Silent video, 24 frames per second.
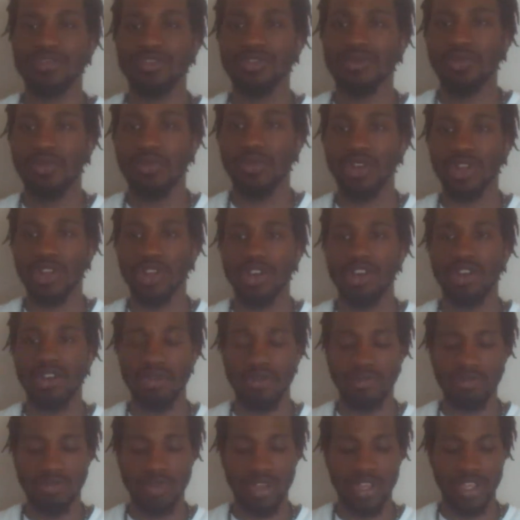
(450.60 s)
if someone
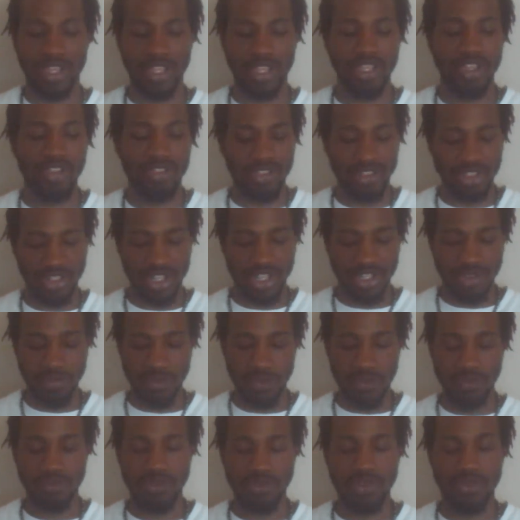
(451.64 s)
come and get the
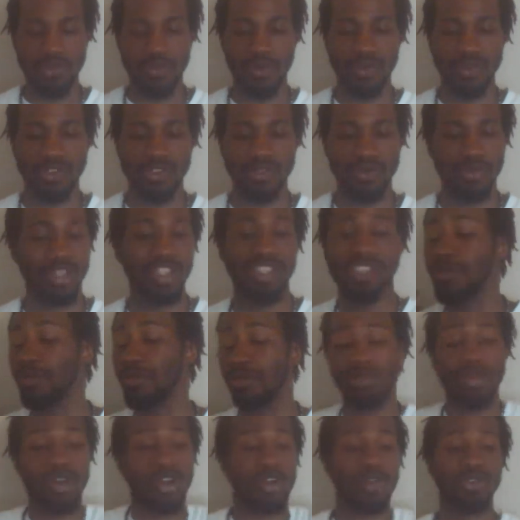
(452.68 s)
judgment from Jerusalem and
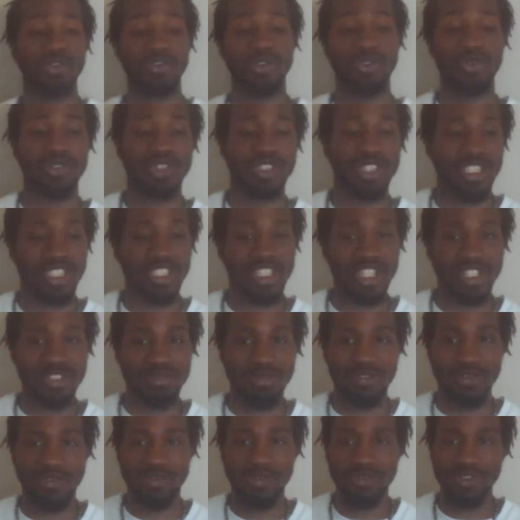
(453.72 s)
then buck on doing the
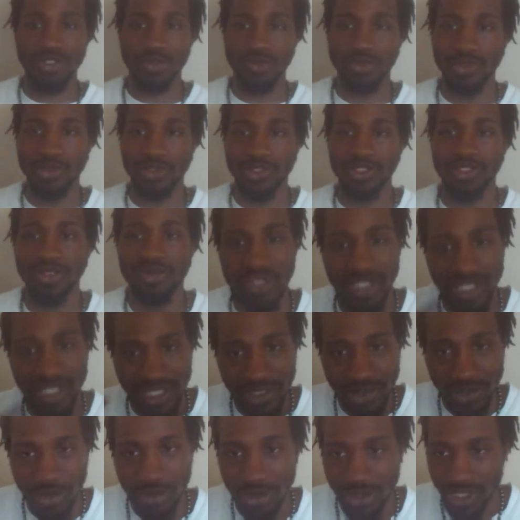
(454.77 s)
judgment from Jerusalem,
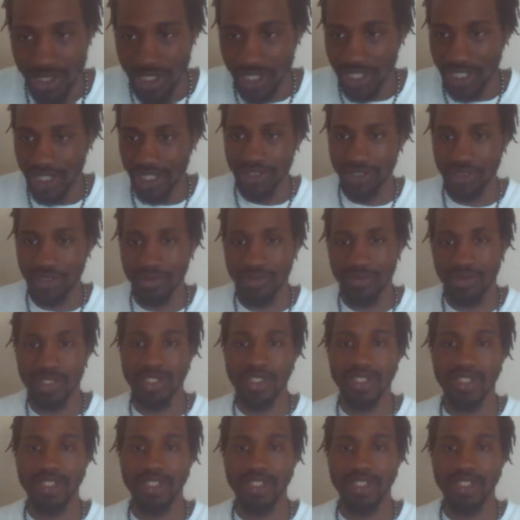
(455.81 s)
then you're supposed to kill them.